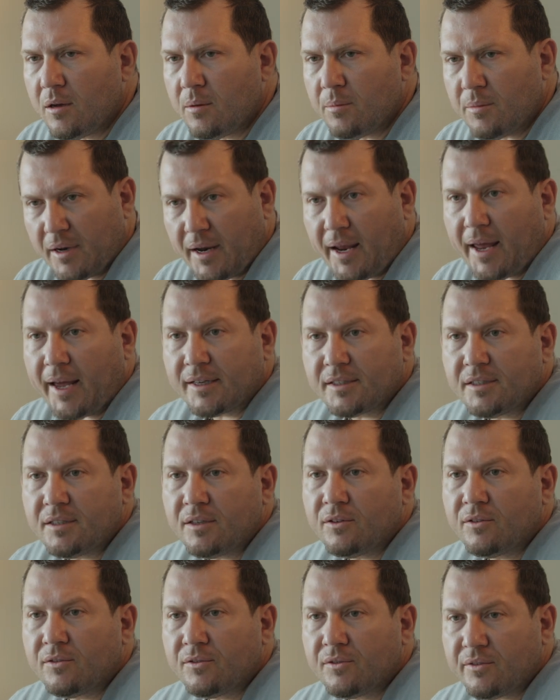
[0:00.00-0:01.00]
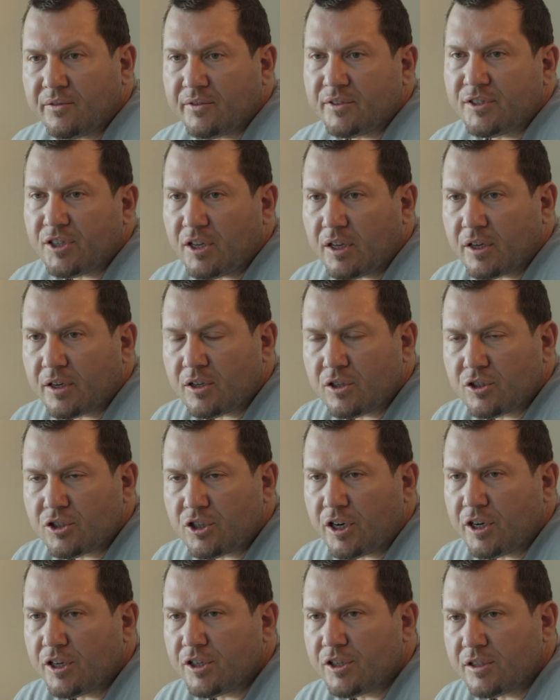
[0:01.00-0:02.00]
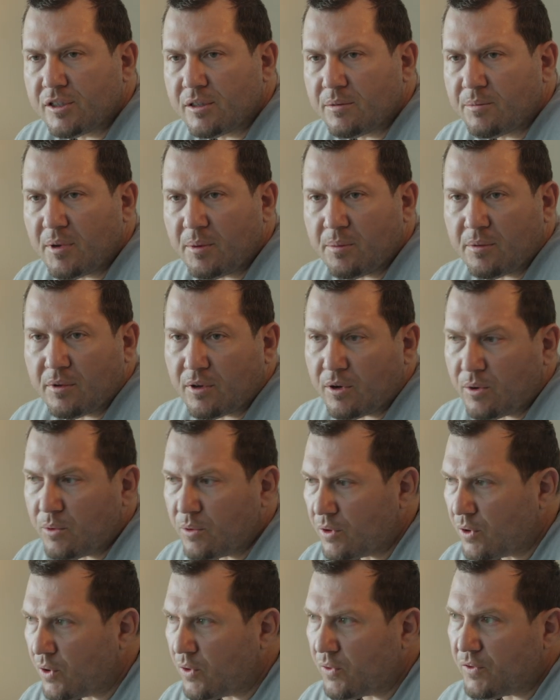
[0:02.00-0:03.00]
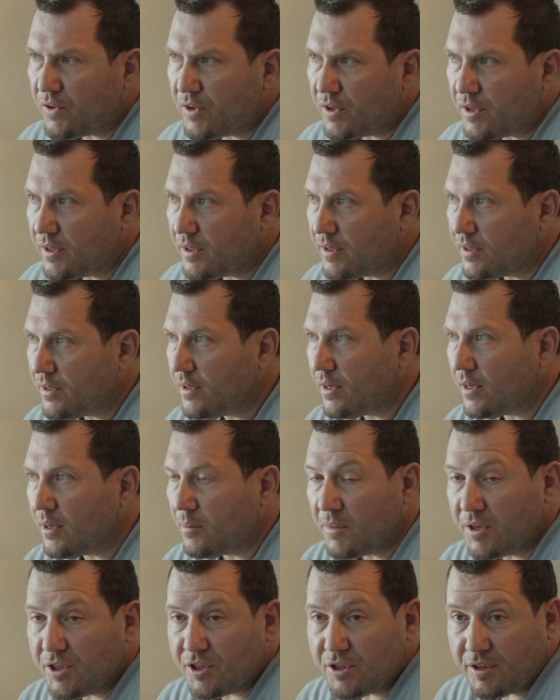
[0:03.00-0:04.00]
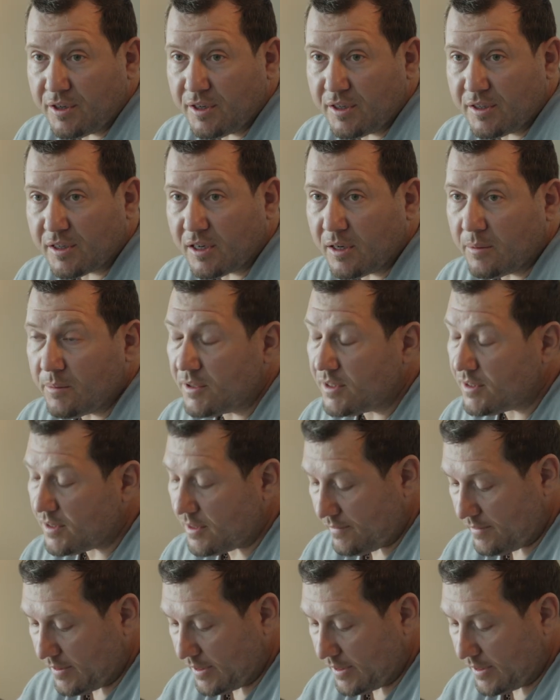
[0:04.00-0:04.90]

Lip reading: But active evangelical churches and people going over and missionaries come and stuff